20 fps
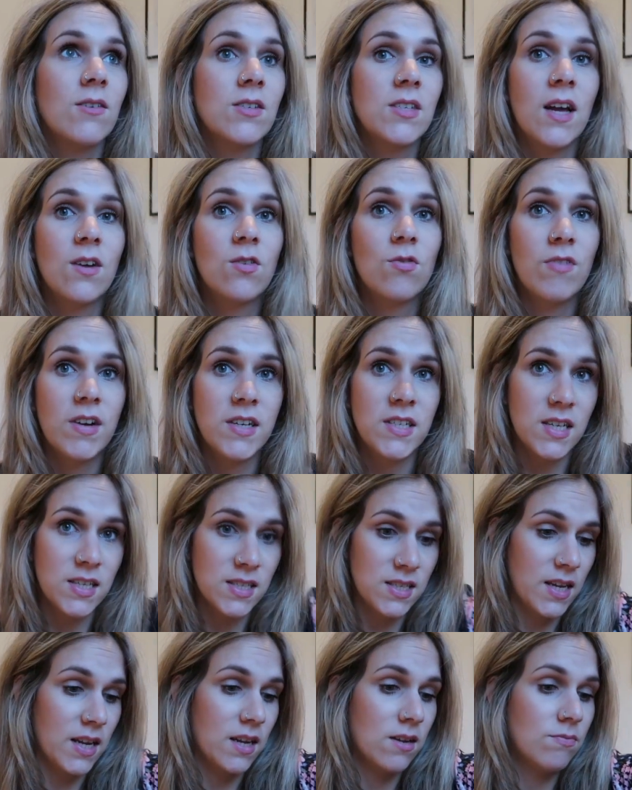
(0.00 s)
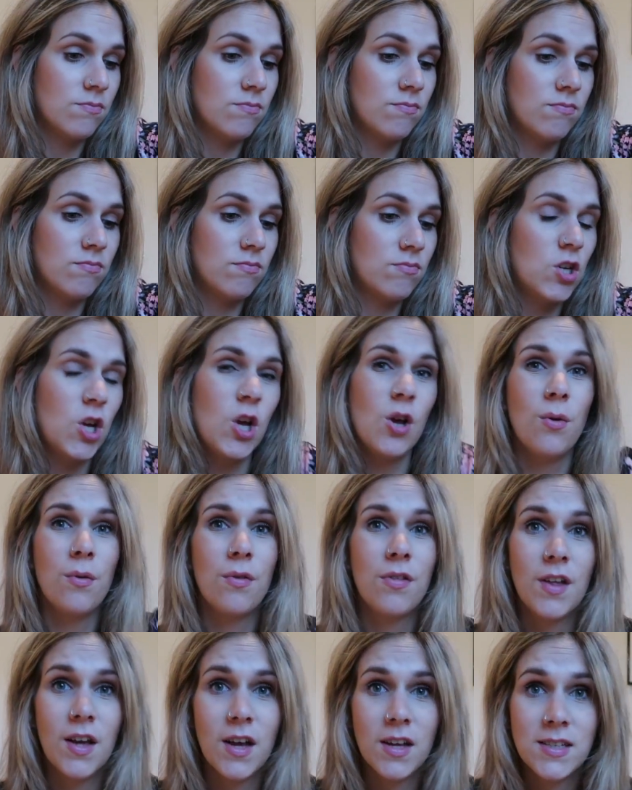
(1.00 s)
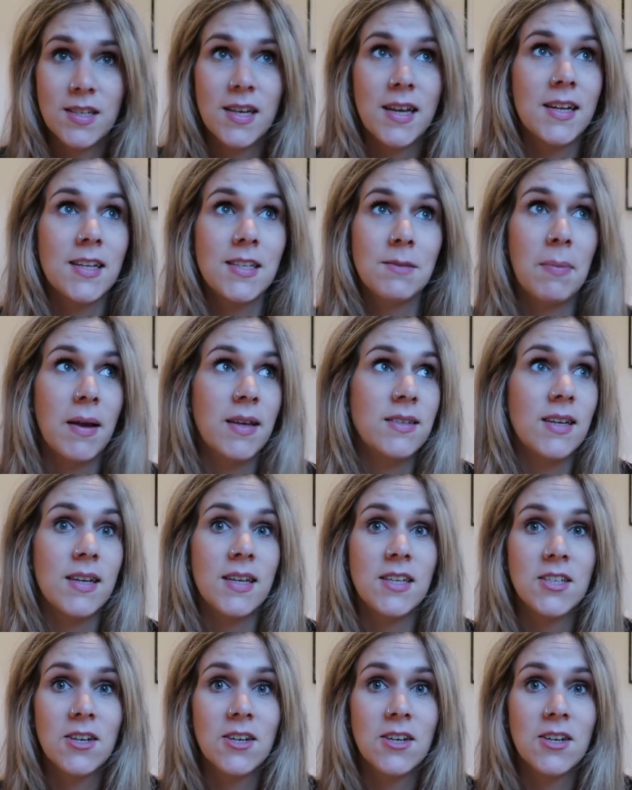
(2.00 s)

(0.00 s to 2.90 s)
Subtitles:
outside already. It's like 2:30 and it's basically